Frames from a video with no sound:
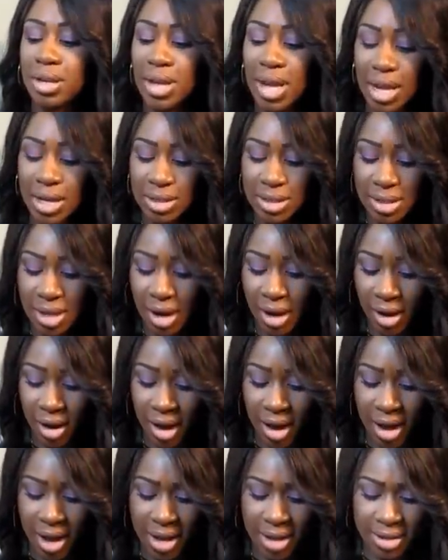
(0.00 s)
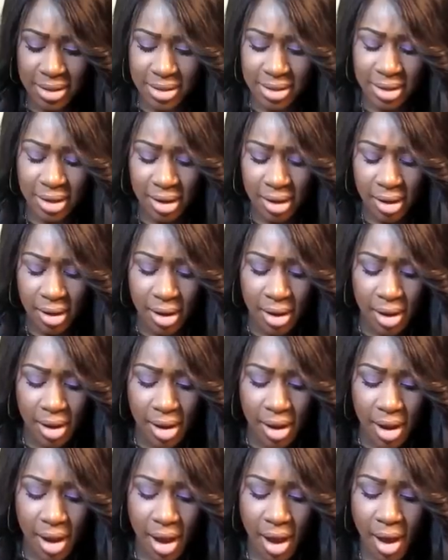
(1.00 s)
Next, I got
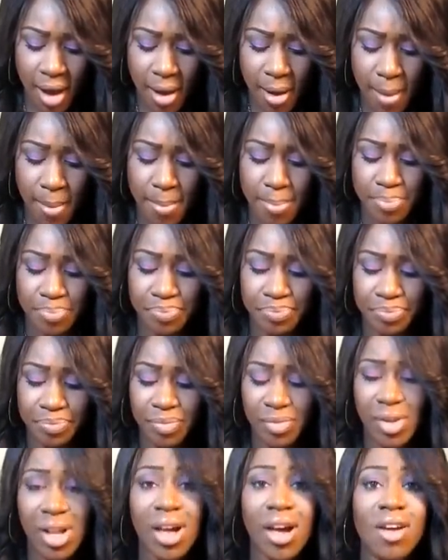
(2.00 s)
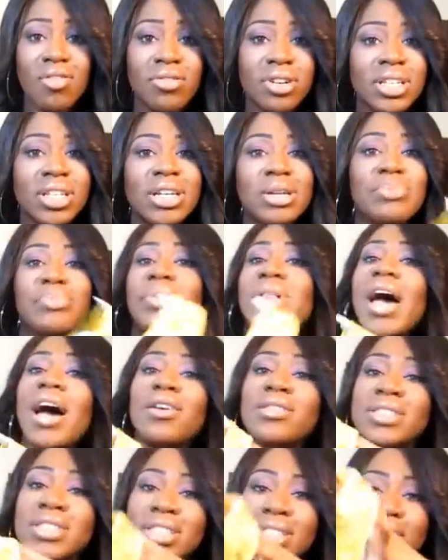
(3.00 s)
a really
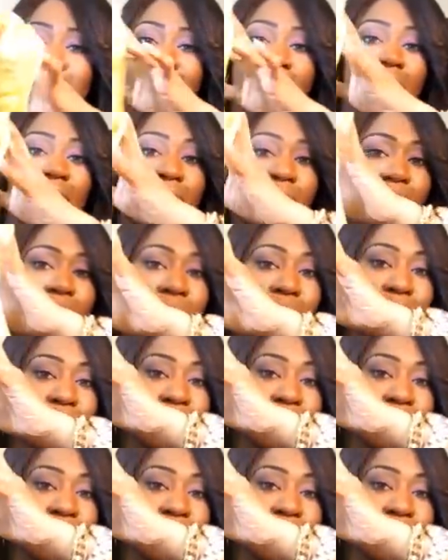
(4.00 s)
blousy top.